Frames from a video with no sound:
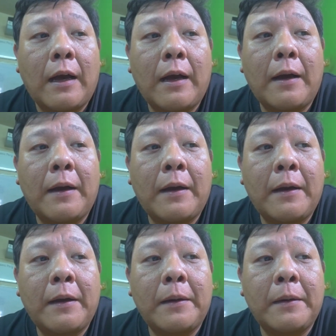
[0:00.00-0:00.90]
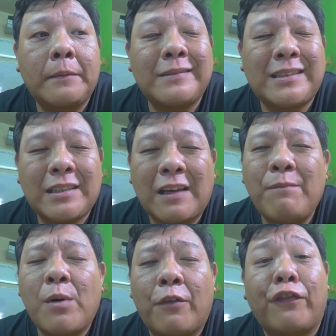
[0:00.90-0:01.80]

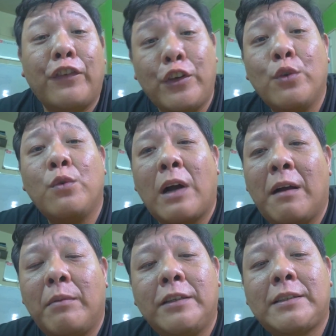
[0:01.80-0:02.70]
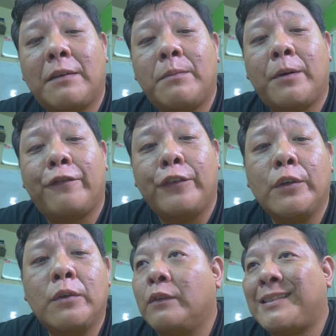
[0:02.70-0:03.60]
some of you, I believe some of
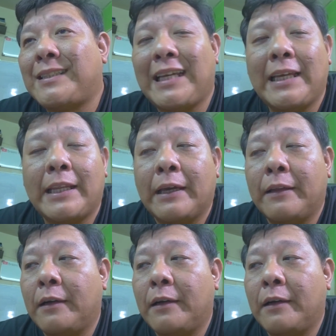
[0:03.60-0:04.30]
you will say that,